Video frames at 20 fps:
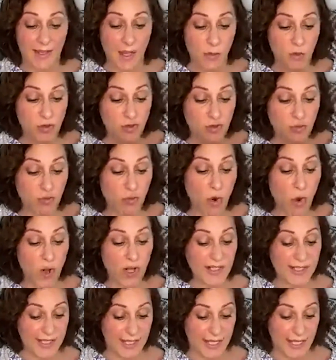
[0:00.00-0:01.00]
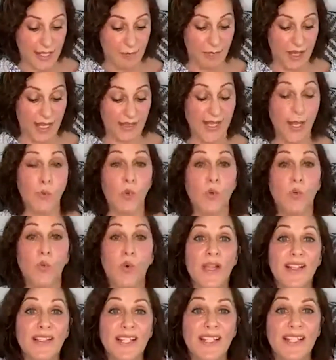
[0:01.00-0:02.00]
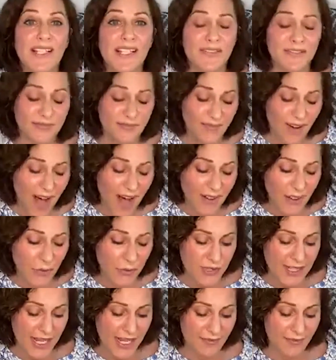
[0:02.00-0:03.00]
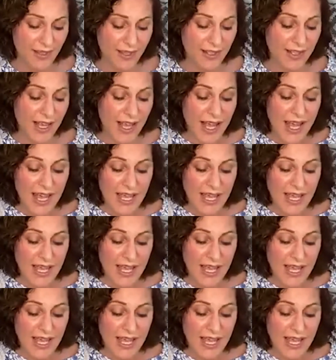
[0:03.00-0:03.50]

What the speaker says: They were drawn to him, and they were willing to follow David